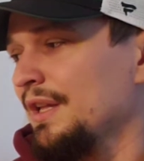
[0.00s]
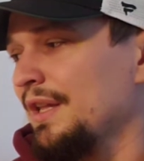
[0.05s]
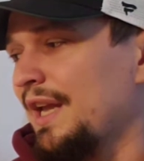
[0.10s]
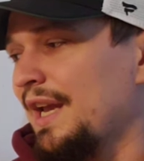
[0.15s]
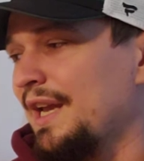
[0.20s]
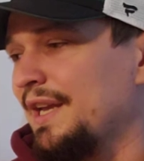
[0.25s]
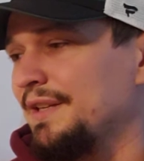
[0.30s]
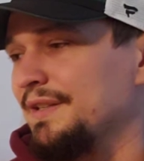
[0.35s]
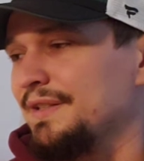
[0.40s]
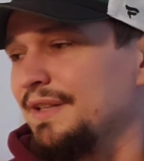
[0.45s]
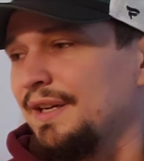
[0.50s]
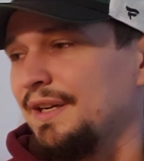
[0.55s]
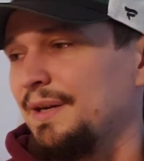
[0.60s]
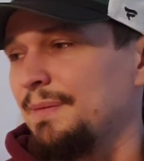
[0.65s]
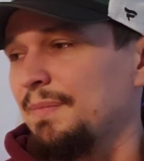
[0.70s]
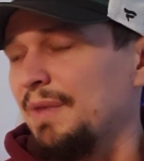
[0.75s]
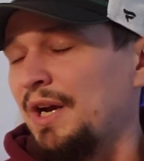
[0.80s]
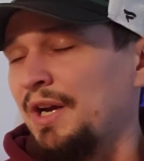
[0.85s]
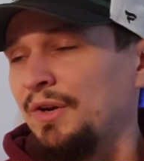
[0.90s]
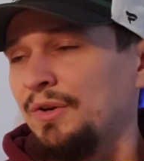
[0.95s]
And
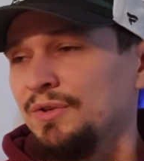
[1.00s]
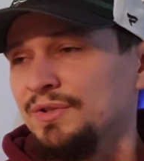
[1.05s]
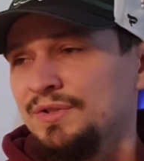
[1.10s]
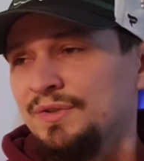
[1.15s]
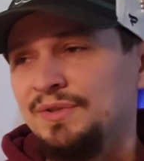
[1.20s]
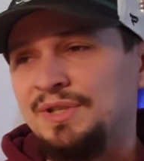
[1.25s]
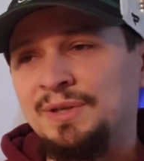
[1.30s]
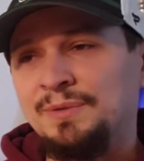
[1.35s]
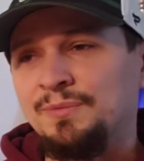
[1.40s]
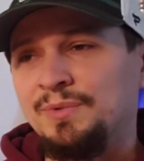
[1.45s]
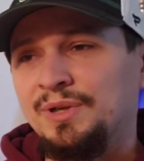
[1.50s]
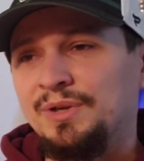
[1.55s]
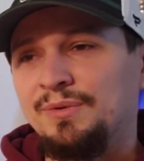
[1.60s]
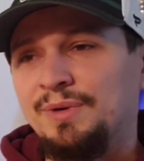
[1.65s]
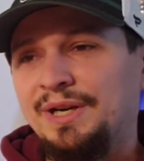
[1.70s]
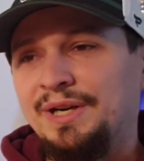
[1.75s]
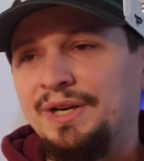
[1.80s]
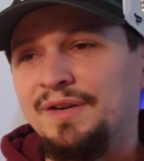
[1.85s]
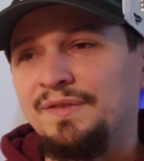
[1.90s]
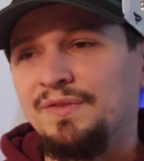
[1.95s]
I also didn't want to
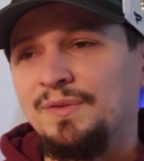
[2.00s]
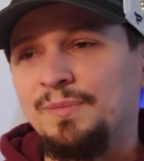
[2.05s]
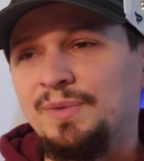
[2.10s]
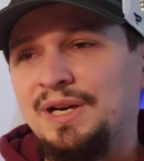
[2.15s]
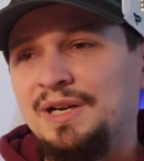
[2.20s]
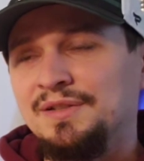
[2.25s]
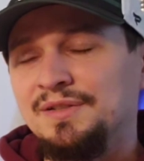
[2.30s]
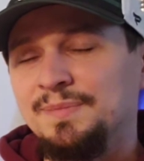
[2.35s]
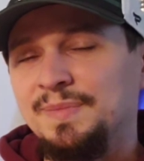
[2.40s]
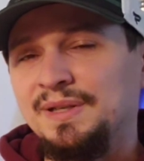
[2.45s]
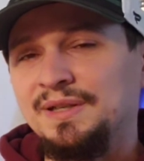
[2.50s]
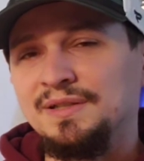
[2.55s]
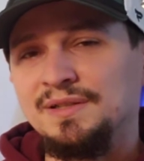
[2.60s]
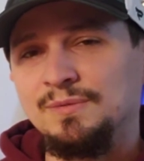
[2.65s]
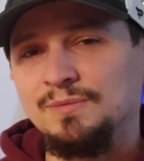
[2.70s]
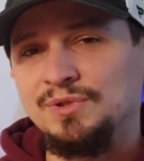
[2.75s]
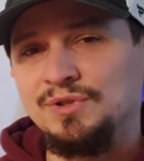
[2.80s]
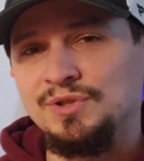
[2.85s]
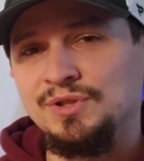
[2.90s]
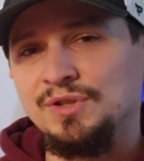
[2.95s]
write off the Browns because
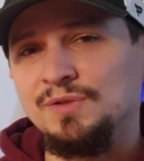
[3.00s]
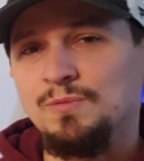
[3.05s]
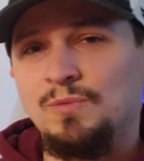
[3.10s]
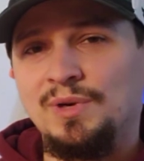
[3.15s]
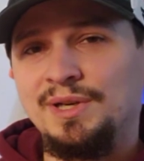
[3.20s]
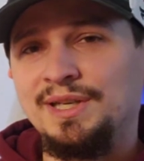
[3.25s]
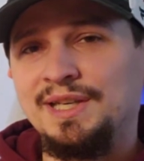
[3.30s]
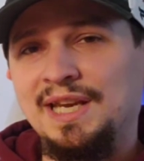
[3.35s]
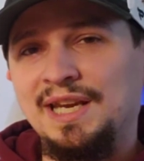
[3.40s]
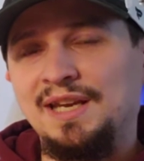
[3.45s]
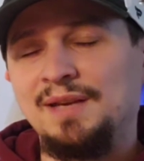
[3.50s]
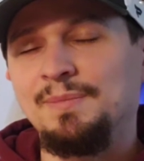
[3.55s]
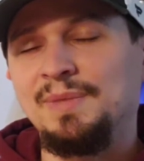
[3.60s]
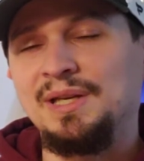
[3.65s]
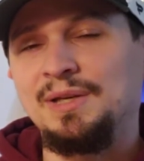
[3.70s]
it was just one game,